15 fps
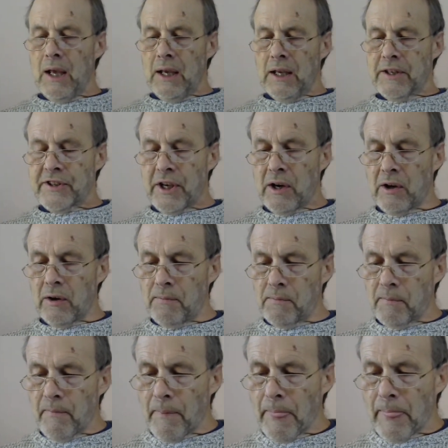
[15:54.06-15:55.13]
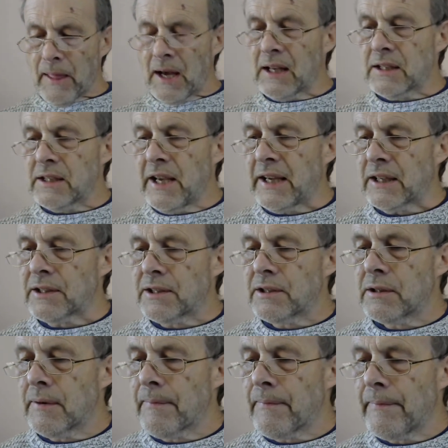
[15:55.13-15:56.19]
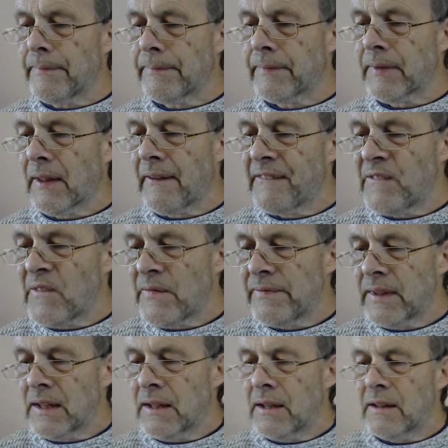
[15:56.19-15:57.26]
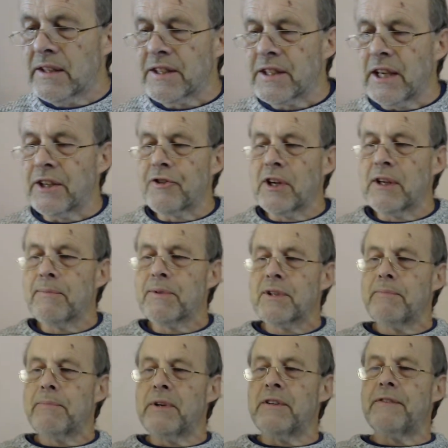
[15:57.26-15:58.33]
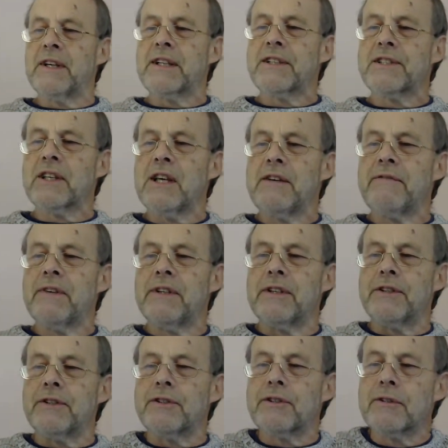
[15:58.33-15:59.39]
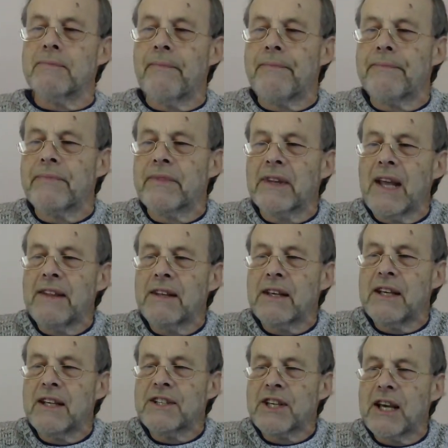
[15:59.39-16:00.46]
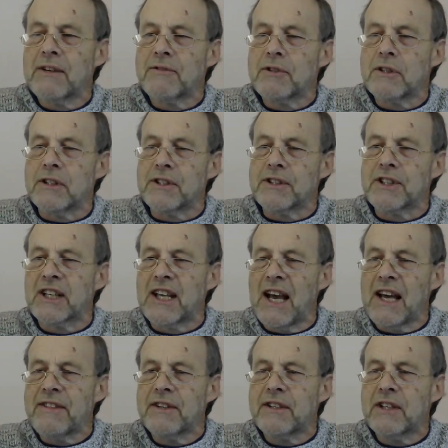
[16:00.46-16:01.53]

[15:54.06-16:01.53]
So, our text. The satraps, the prefects, the governors, and the king's counsellors gathered